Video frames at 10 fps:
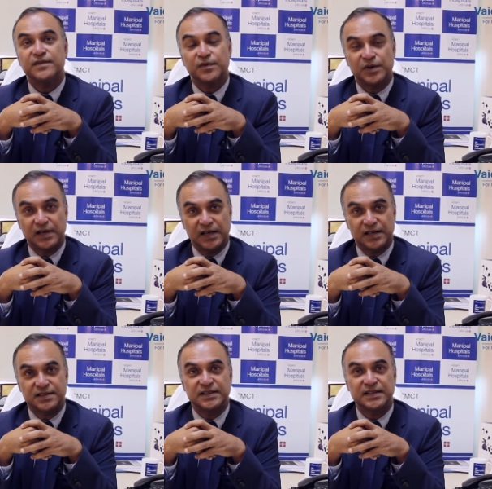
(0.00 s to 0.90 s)
We've got a
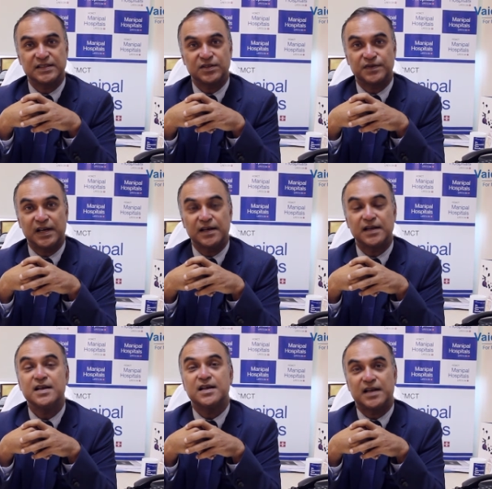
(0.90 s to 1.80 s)
large series of
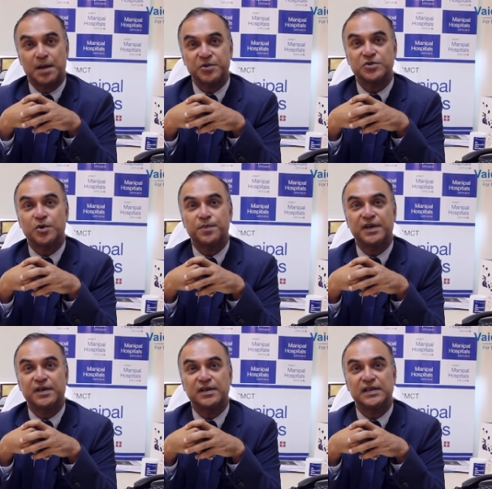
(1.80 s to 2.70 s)
that.
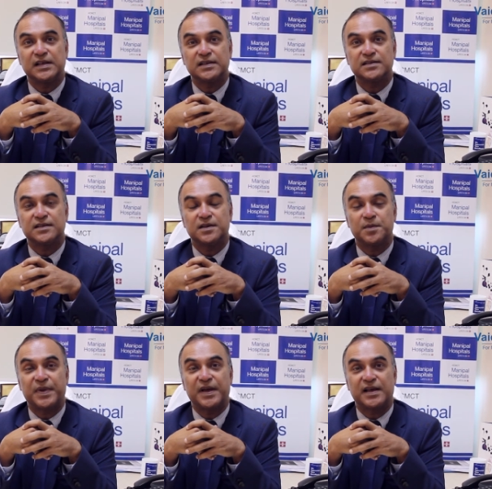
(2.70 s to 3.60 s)
Laparoscopic hernia
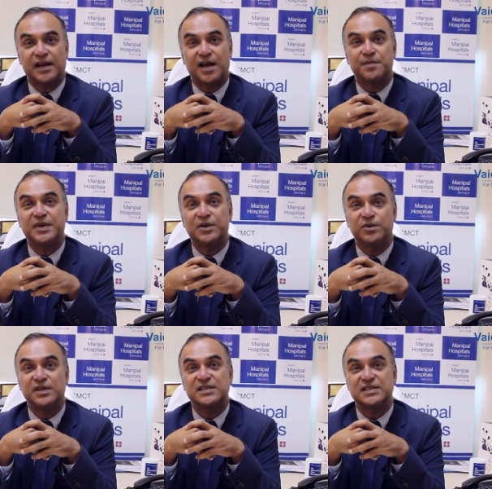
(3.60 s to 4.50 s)
repair I have been
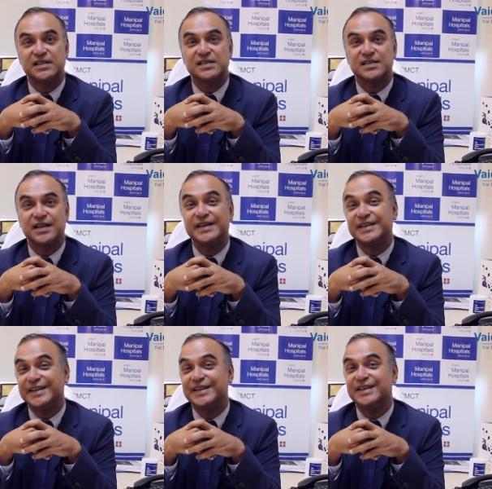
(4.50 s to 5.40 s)
doing since
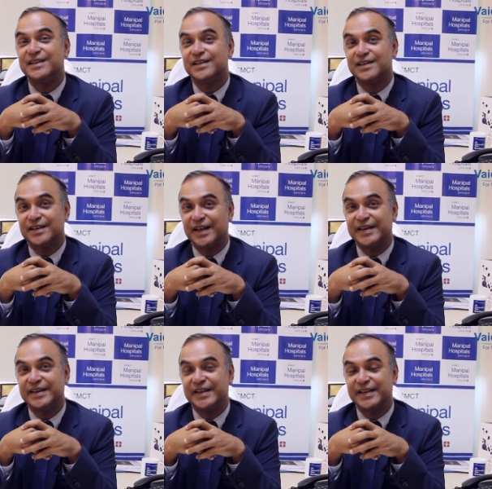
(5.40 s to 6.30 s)

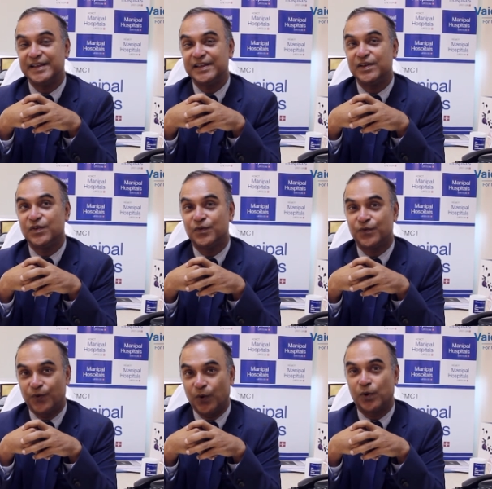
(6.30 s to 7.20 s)

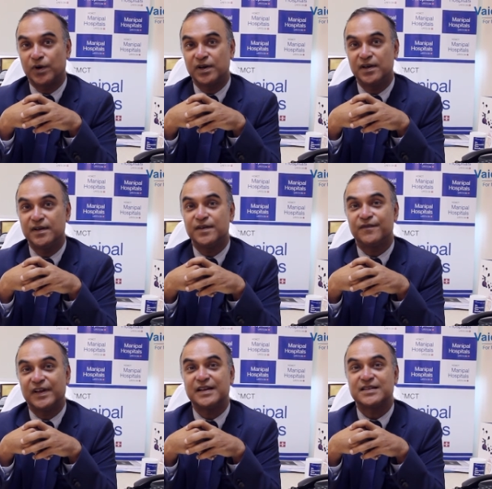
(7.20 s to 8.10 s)
1994
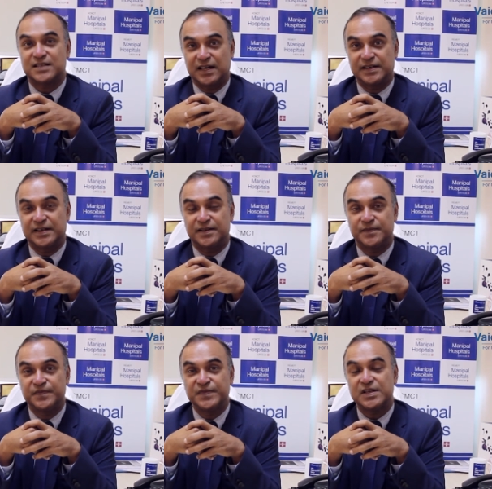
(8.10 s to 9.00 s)
when it started.